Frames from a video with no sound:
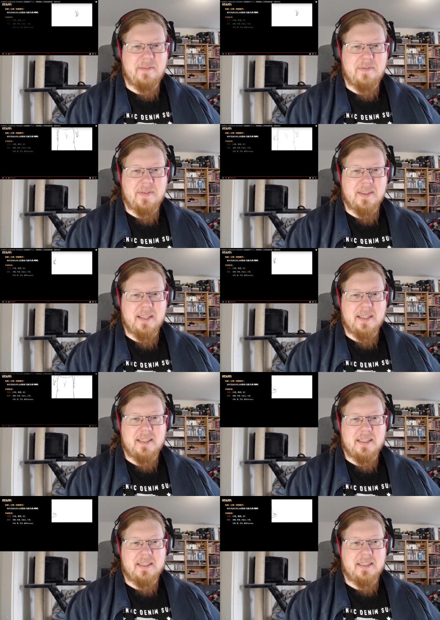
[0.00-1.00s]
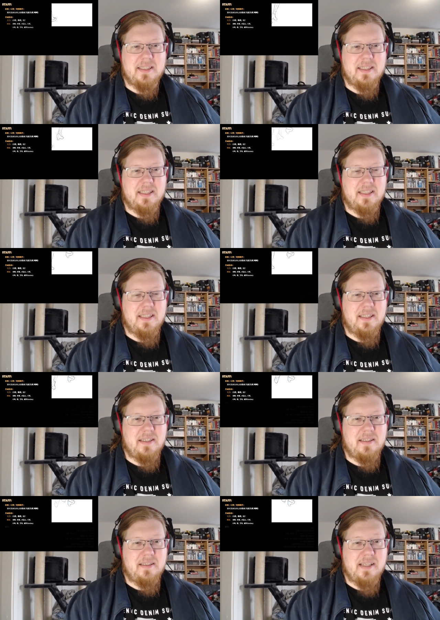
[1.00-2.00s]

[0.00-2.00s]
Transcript: No one is speaking in this clip.